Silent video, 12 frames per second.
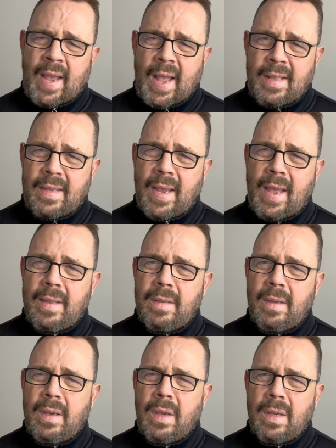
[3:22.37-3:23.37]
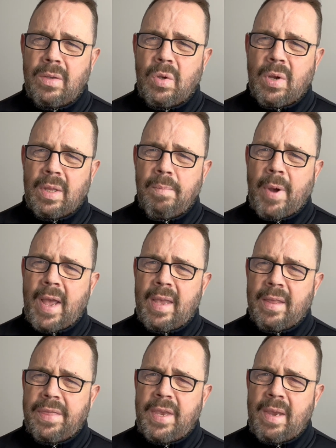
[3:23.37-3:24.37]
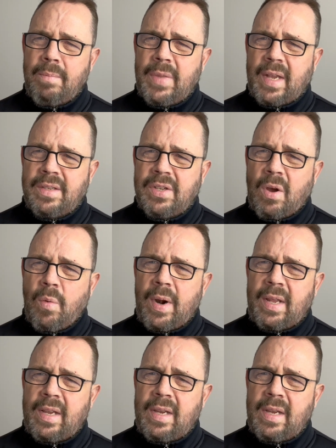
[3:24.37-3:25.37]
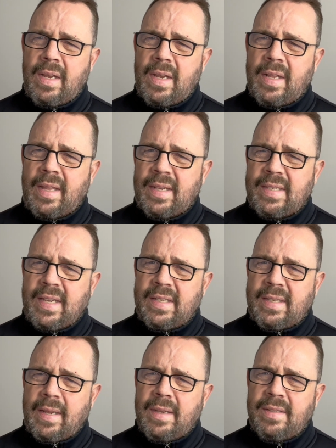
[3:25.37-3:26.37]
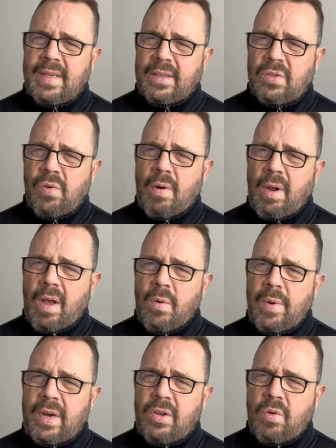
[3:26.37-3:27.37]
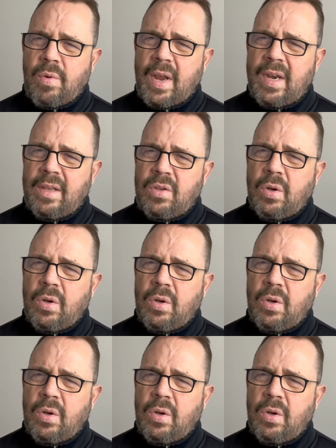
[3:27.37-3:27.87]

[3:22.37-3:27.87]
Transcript: and then uh, you can buy a theme that's already in existence, that's already created.